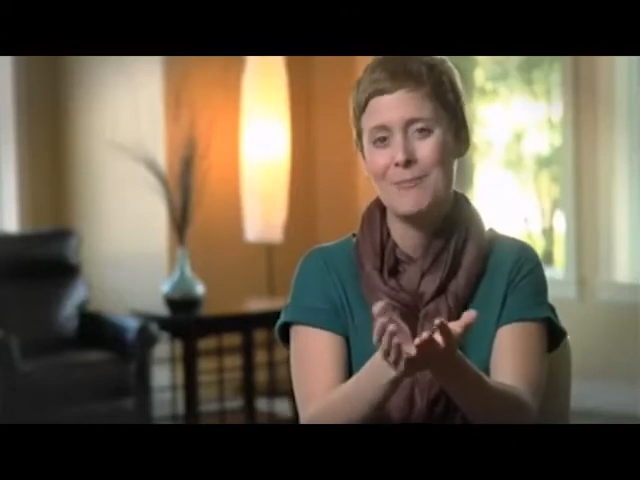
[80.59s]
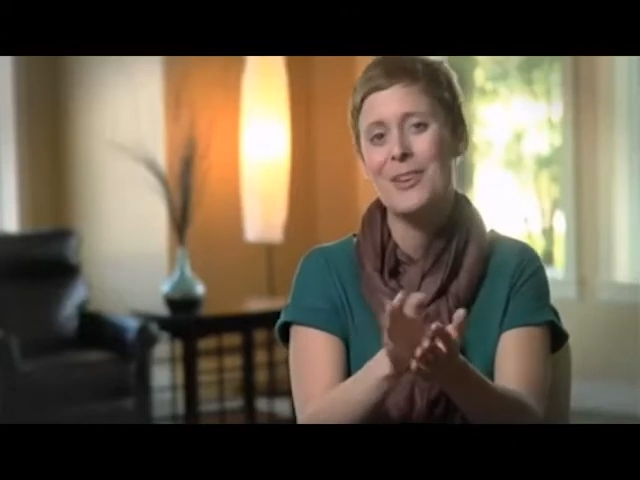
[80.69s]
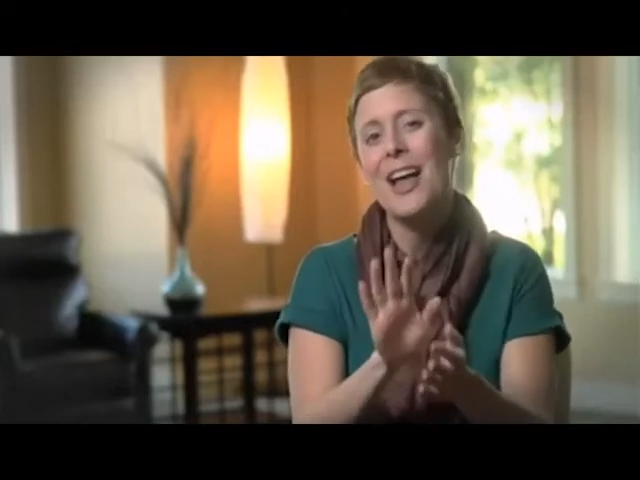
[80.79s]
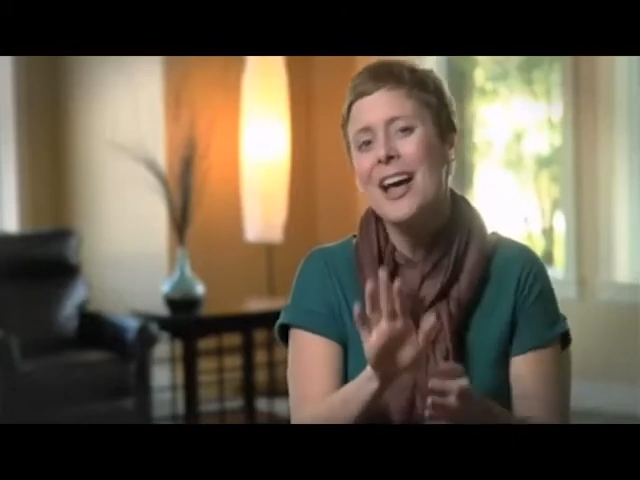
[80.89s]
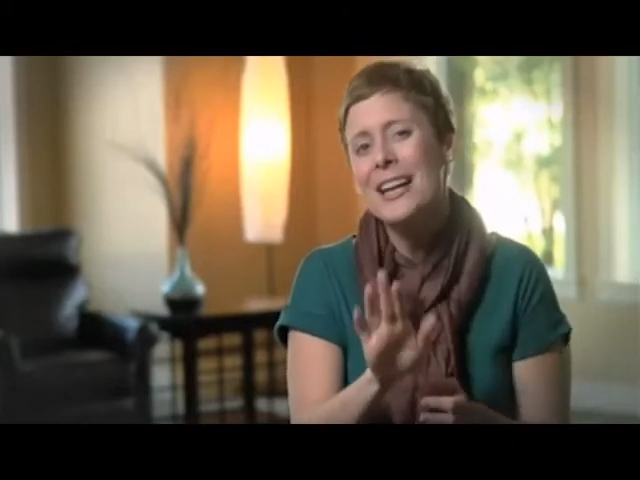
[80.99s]

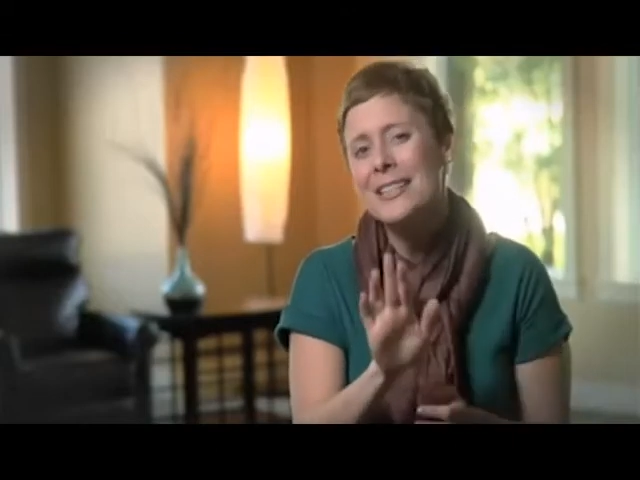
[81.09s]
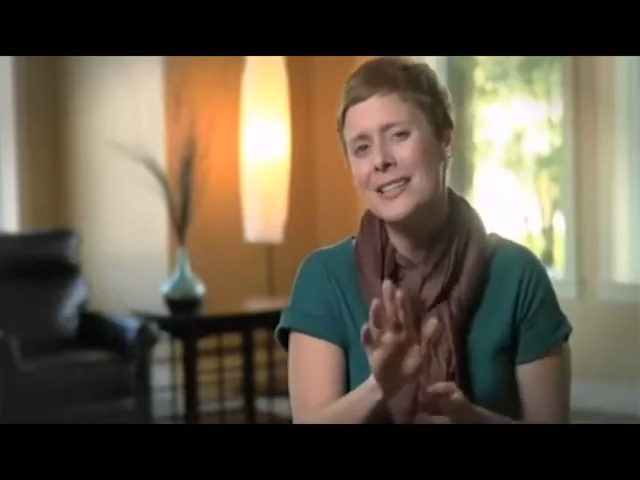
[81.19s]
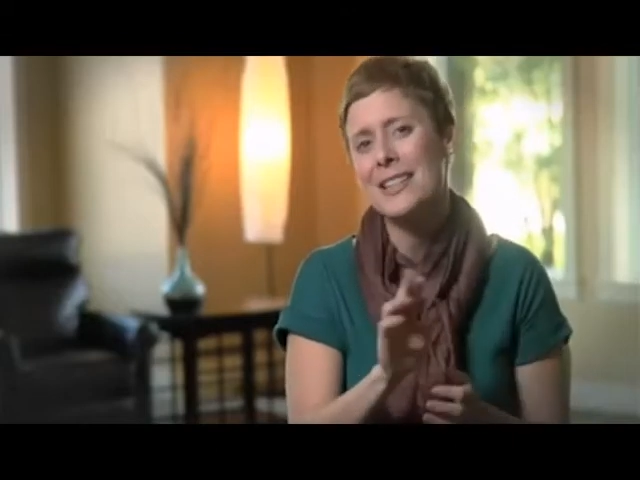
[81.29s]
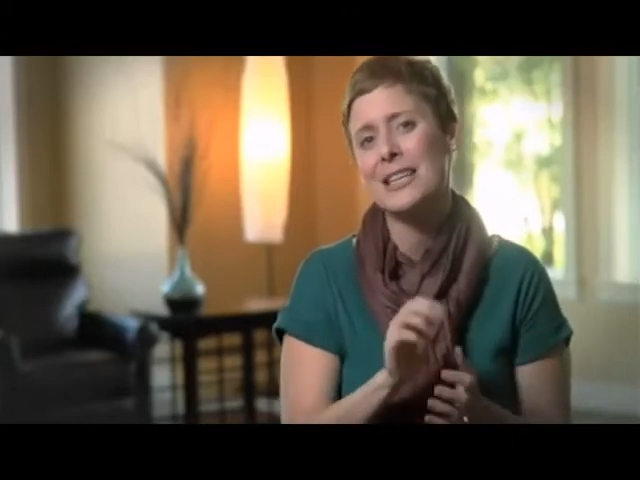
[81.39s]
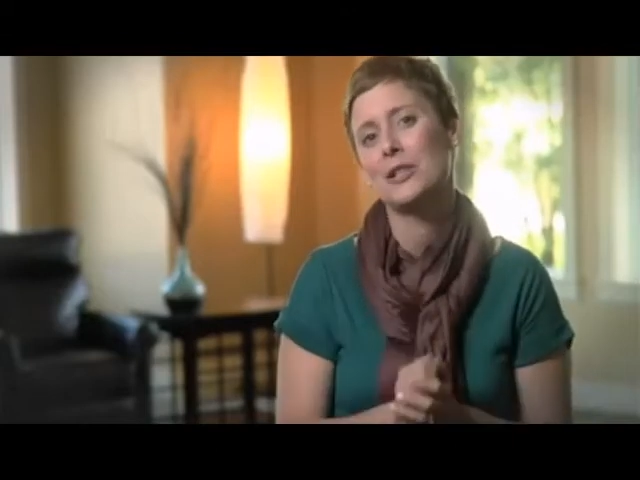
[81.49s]
not as a
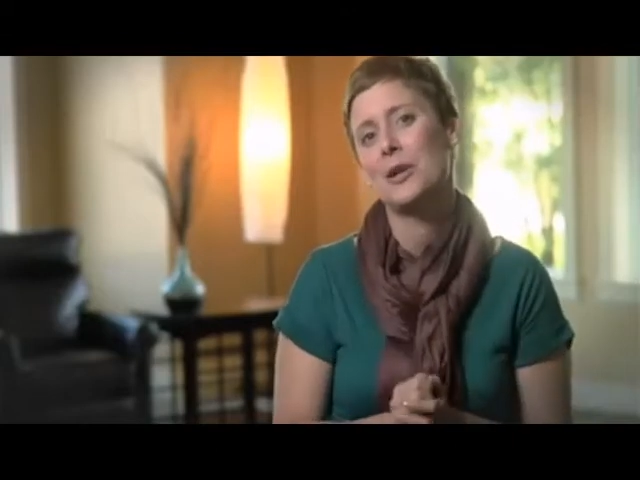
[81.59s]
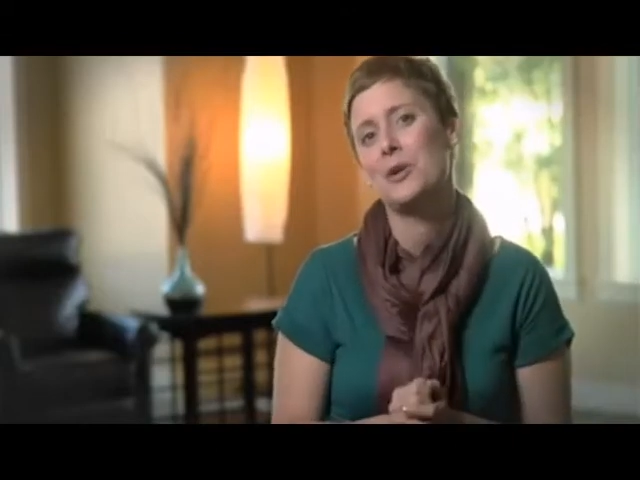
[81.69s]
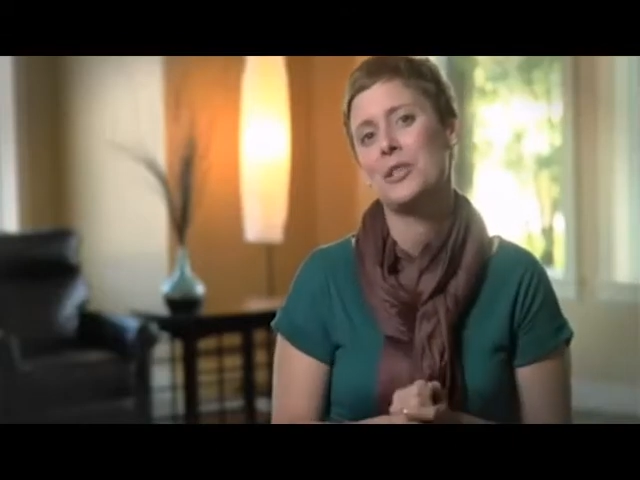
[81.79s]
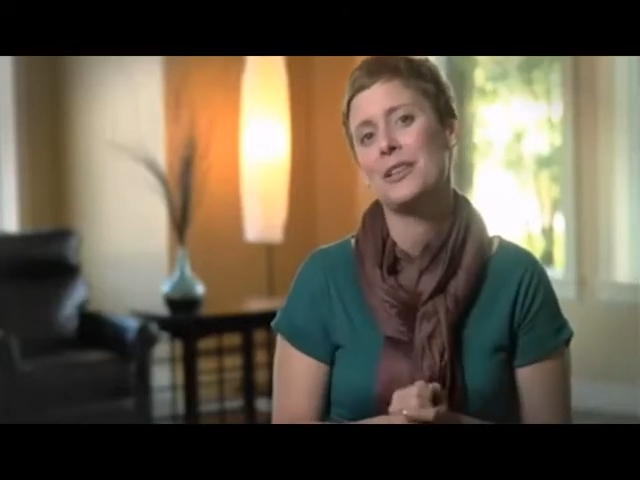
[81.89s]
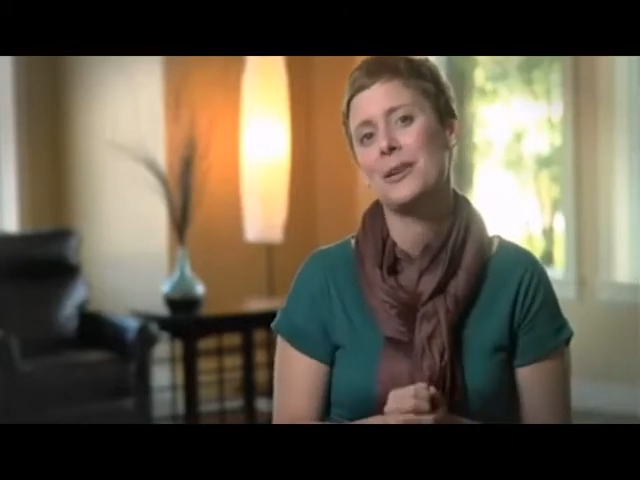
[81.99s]

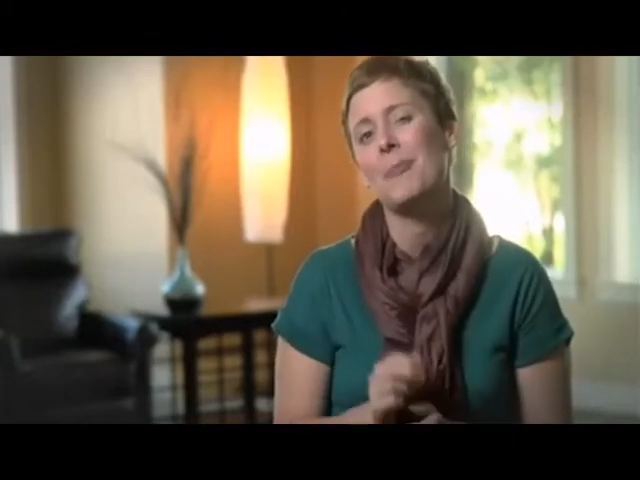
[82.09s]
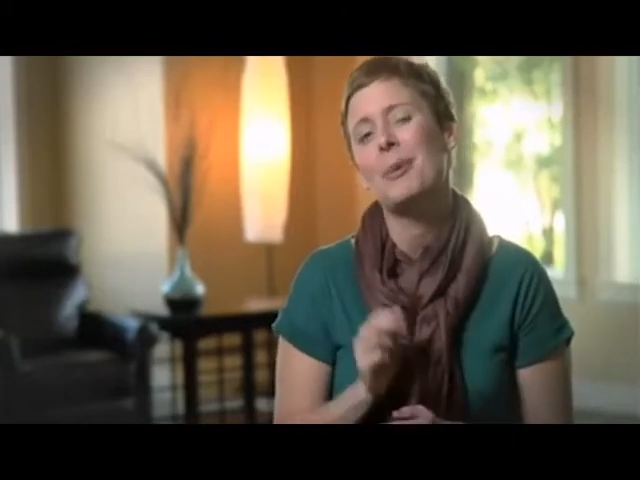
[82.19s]
theologian,